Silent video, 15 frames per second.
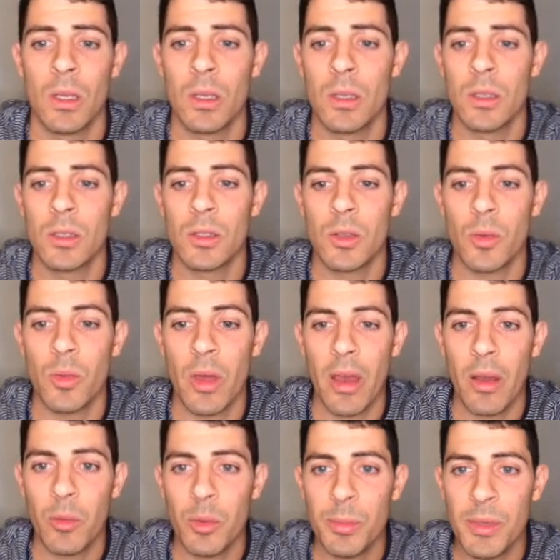So that
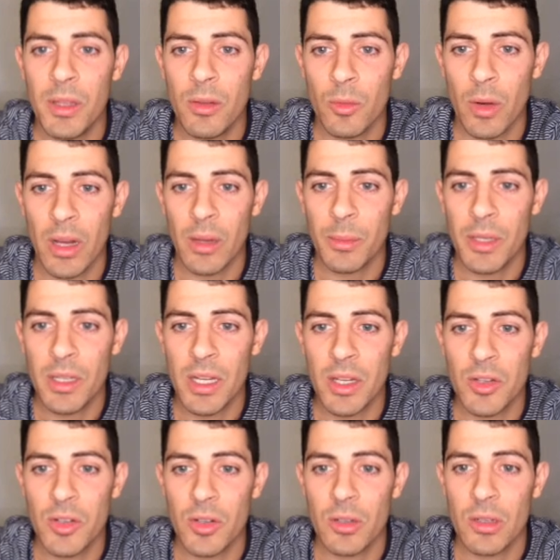would be the
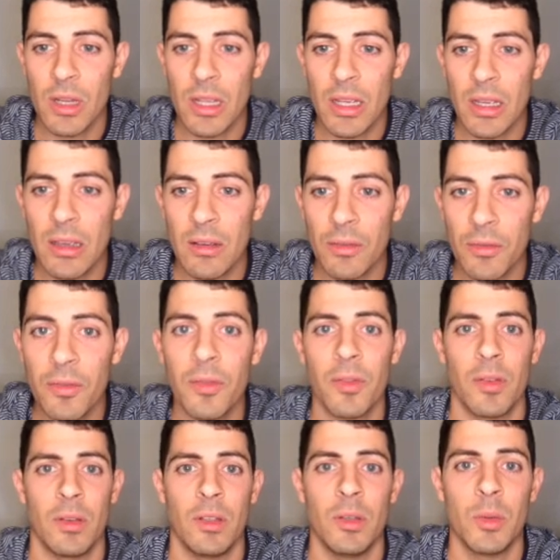recommendation if
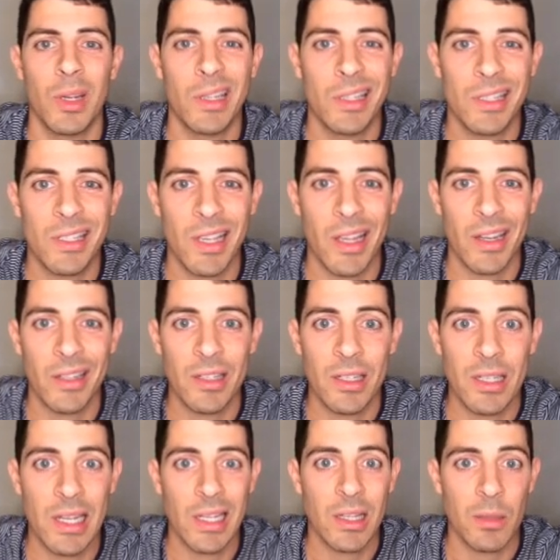you had decided to
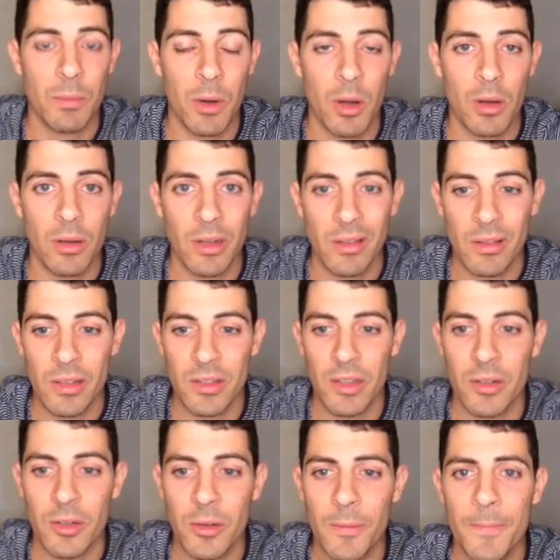take the pawn in the
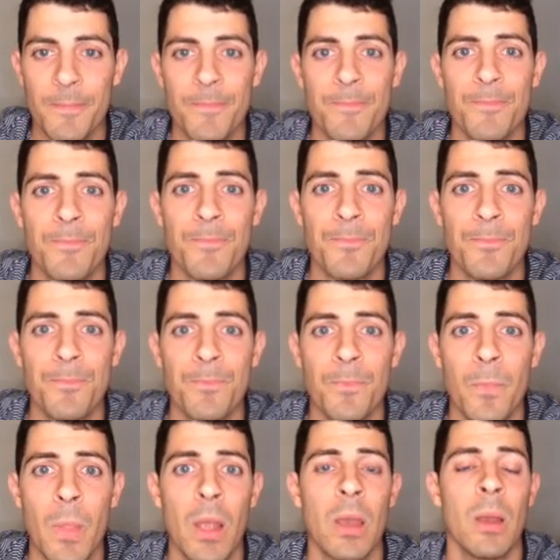center.
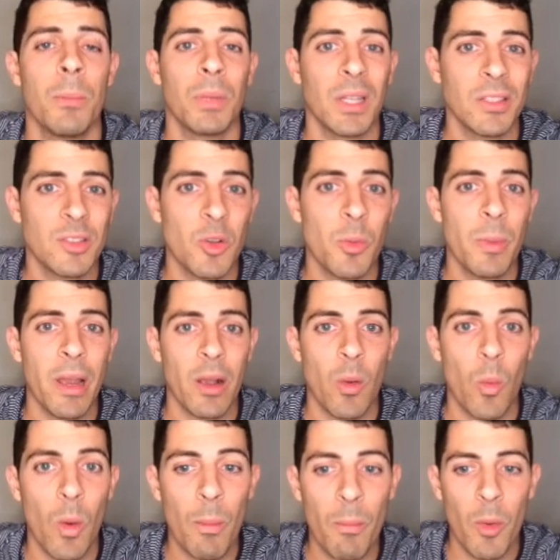But let's go back
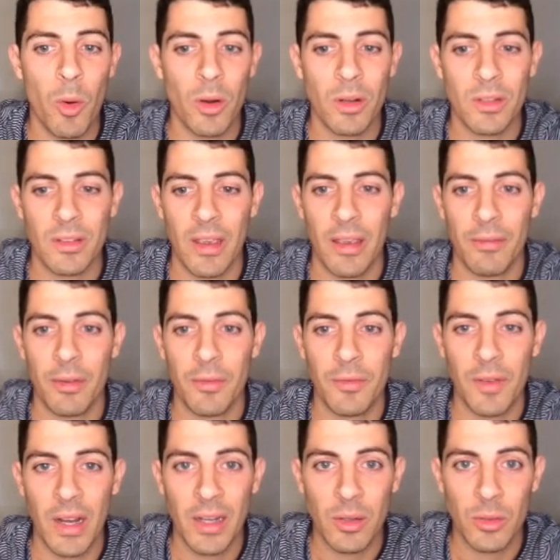one more because I have a
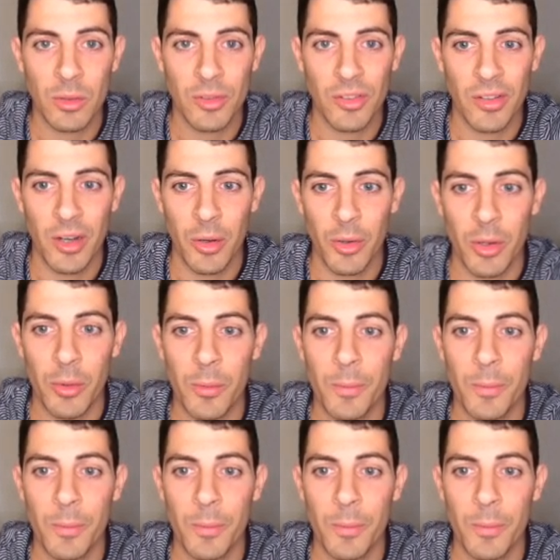final scenario.